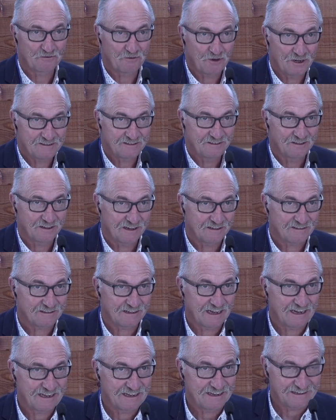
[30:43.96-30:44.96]
I
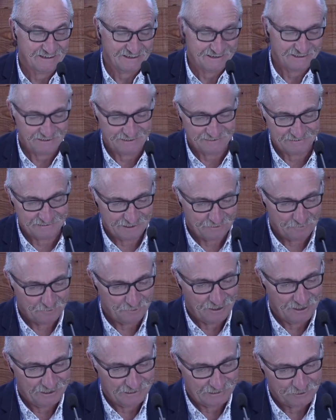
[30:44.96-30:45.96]
collaborated in
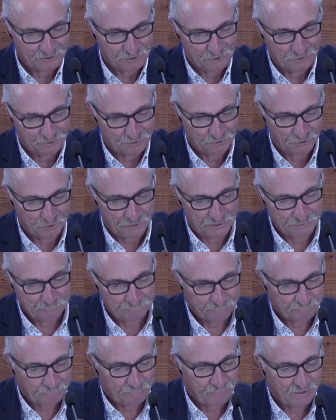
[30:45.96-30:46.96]
various Interreg
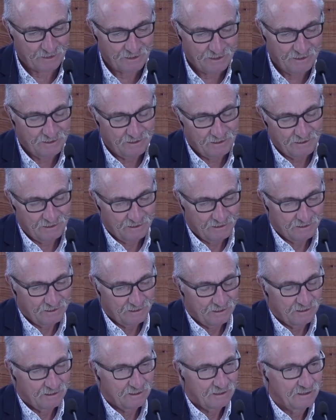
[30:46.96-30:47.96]
projects uh,
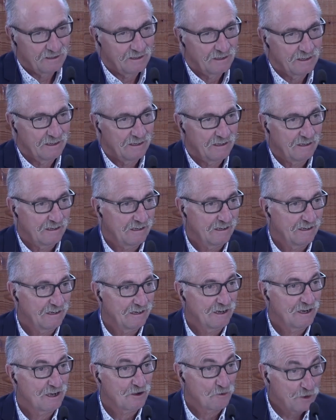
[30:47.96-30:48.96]
with the
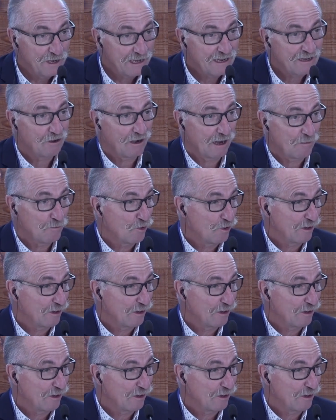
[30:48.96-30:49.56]
southern part of it,